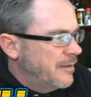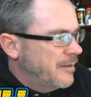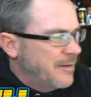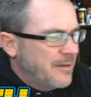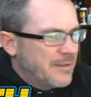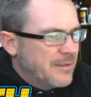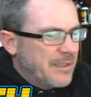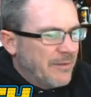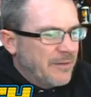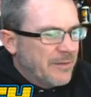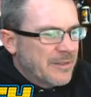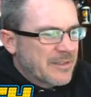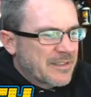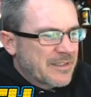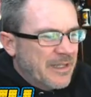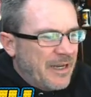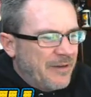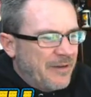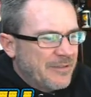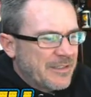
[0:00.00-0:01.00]
Is that what the
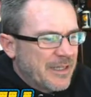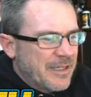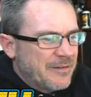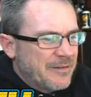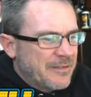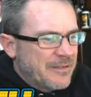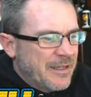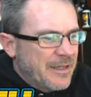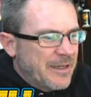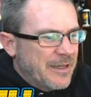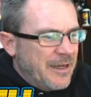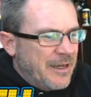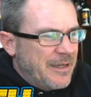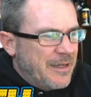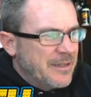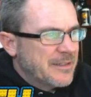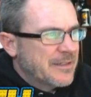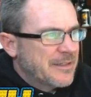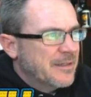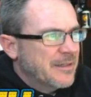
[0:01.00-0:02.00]
sound sounds like,
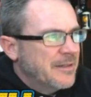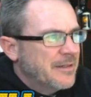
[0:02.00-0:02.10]
guys?